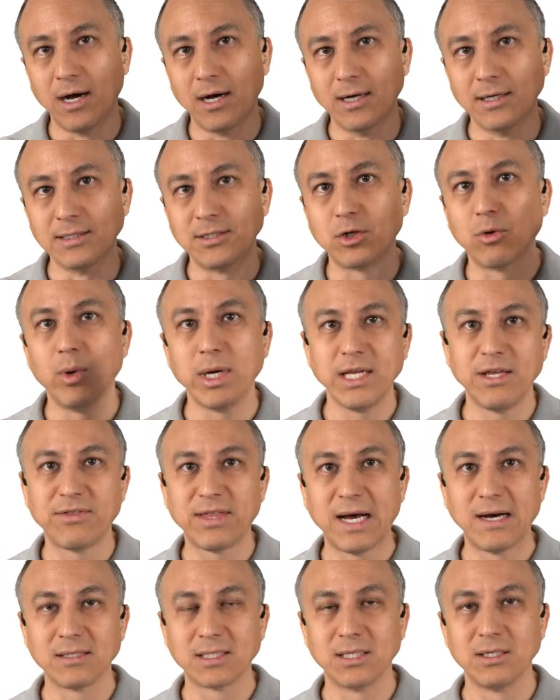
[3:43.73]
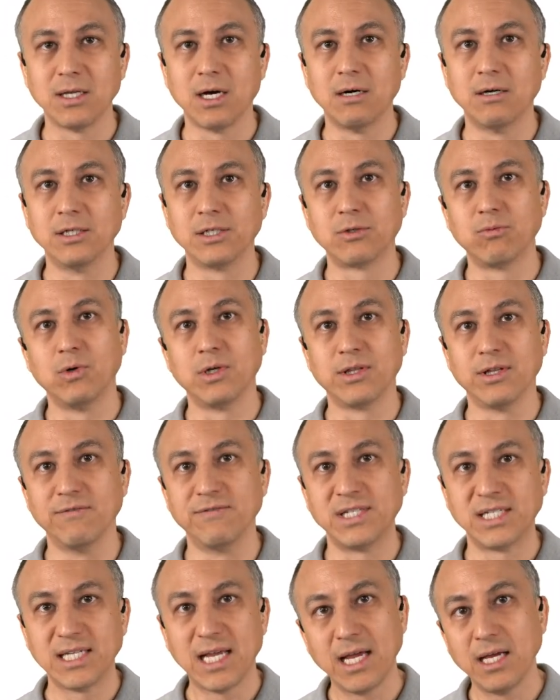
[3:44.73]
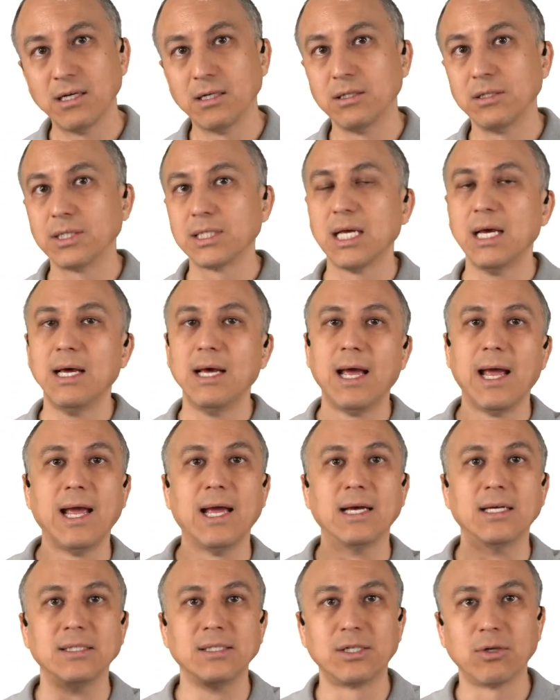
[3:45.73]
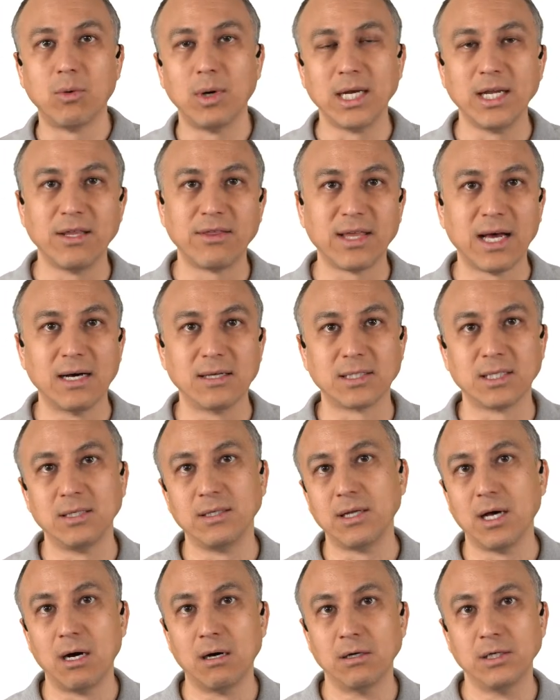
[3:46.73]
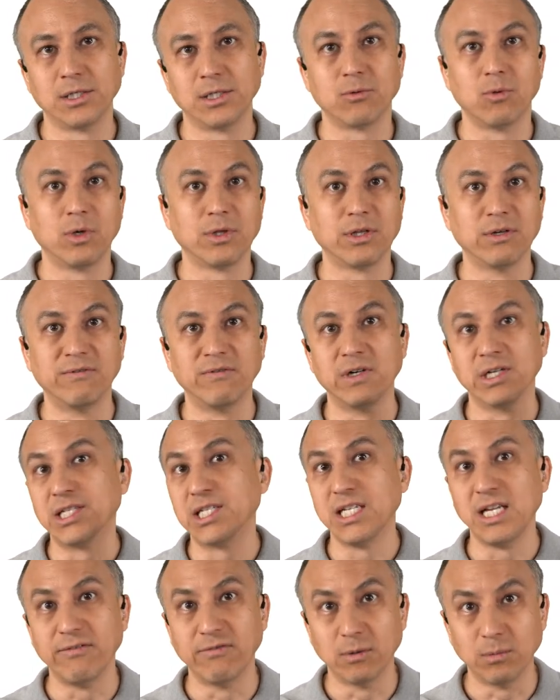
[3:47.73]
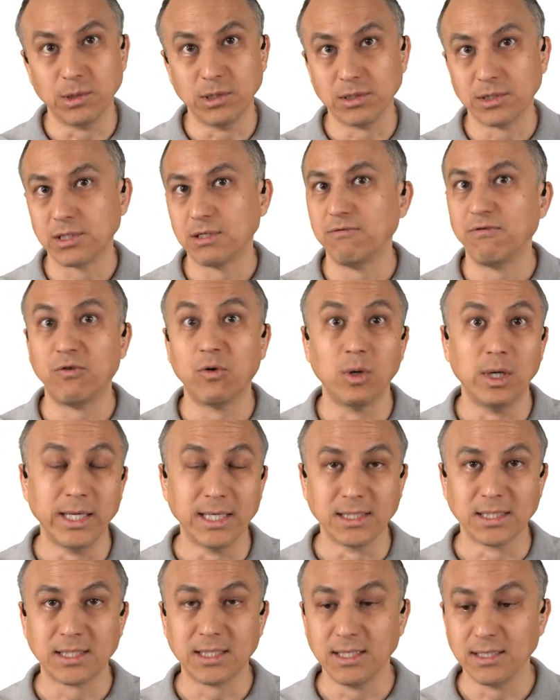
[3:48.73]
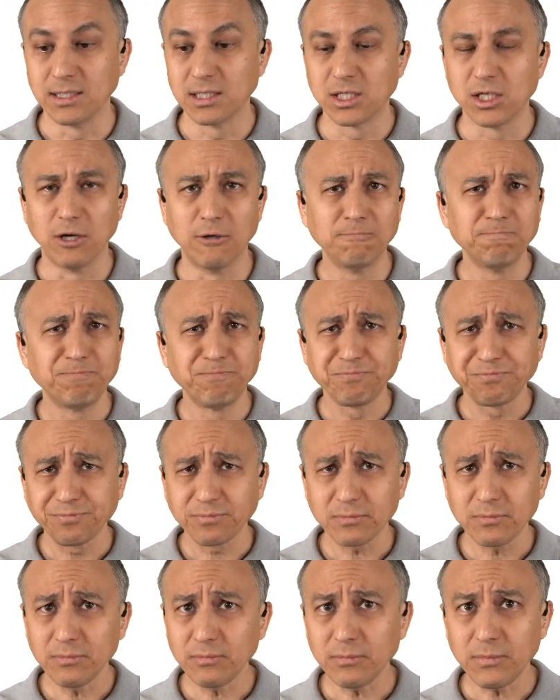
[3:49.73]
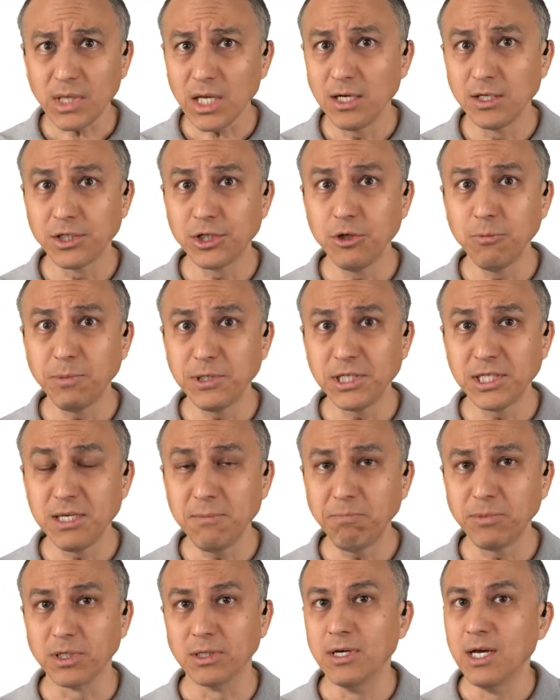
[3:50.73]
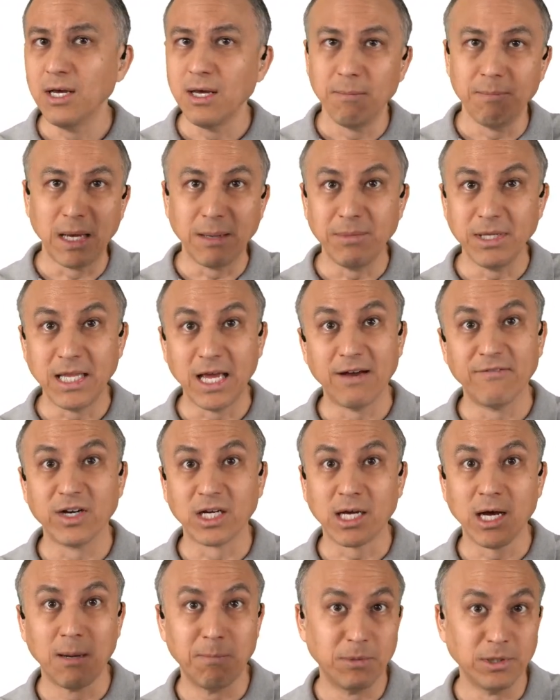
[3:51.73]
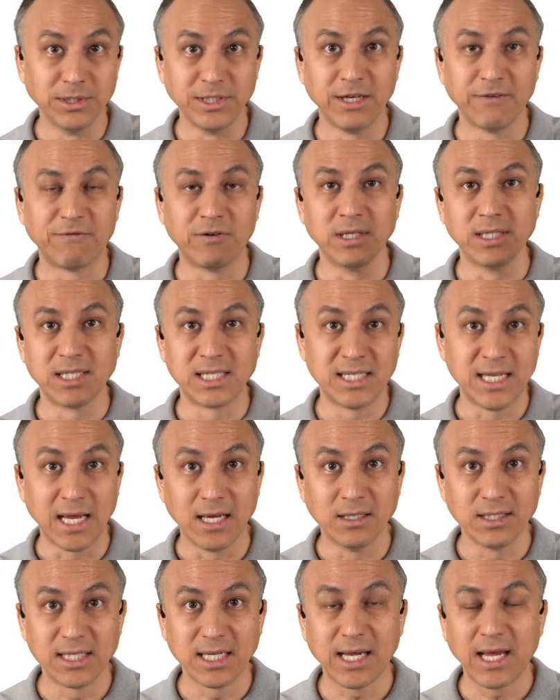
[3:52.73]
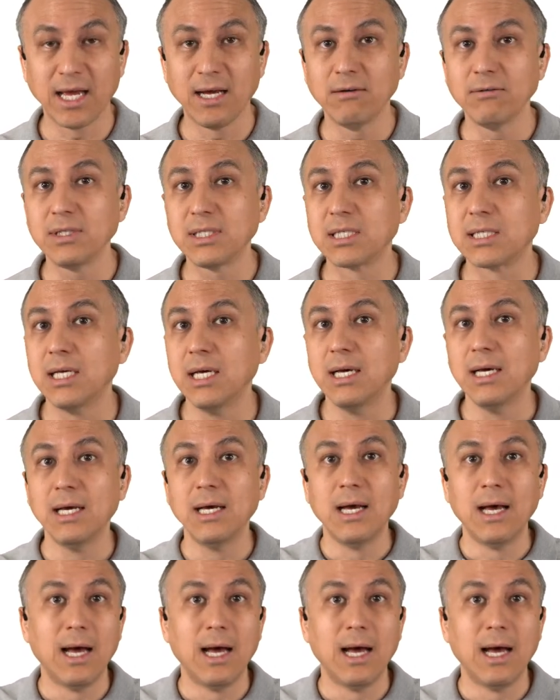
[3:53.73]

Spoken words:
$20,000 worth of sales and $20,000 worth of receivables, for instance. So super simple. Maybe they have a couple different sales accounts,